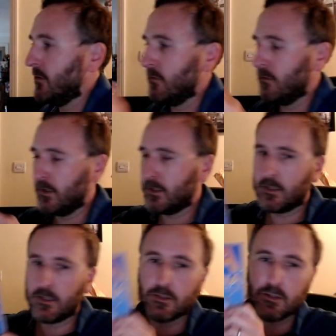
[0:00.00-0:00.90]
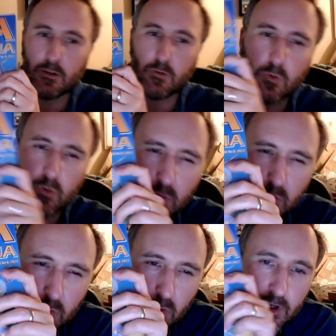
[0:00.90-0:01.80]
Right. So,
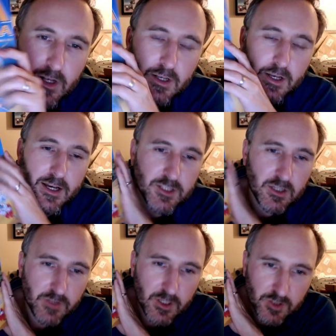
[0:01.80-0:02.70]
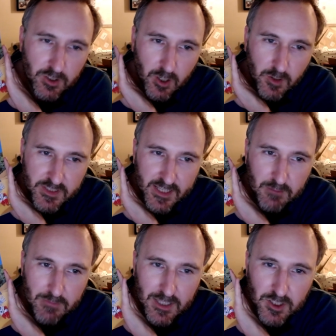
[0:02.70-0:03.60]
so for those who don't know, Sega
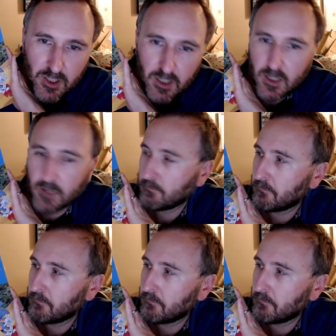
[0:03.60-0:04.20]
Mania